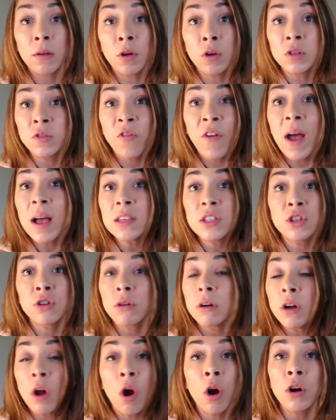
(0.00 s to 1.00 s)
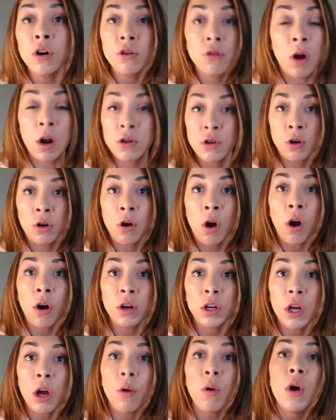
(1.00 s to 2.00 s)
faster and harder on your
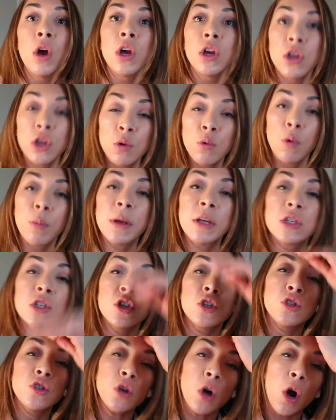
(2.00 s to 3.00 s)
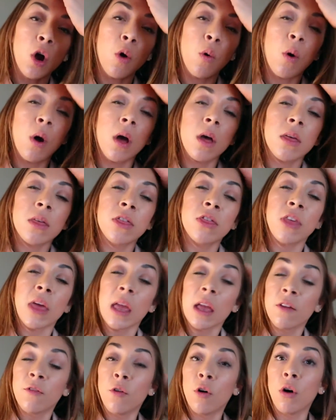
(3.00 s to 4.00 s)
cardio. You will be so
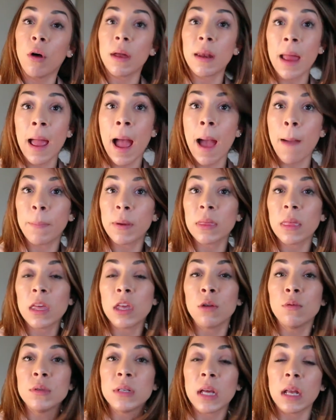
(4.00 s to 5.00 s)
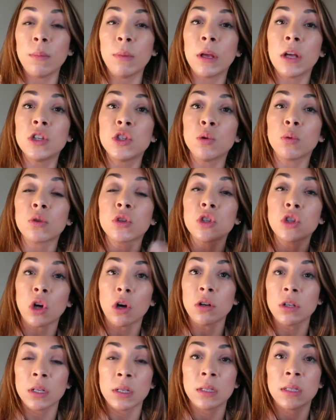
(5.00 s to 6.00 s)
thankful and happy that you did because you'll
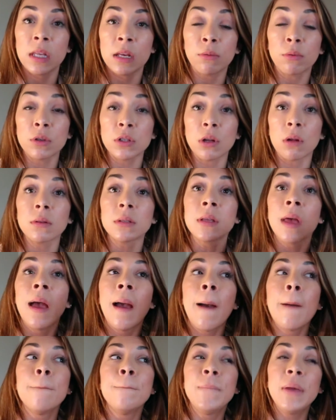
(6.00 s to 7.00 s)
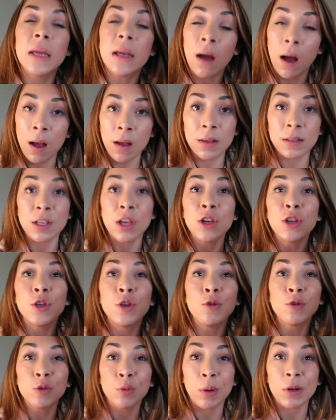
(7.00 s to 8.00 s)
start to see results because
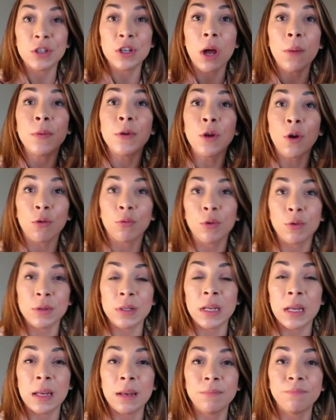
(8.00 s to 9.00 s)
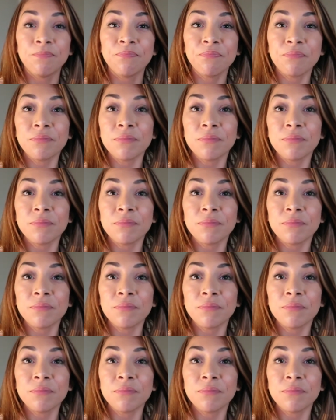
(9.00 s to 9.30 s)
you switched up your routine.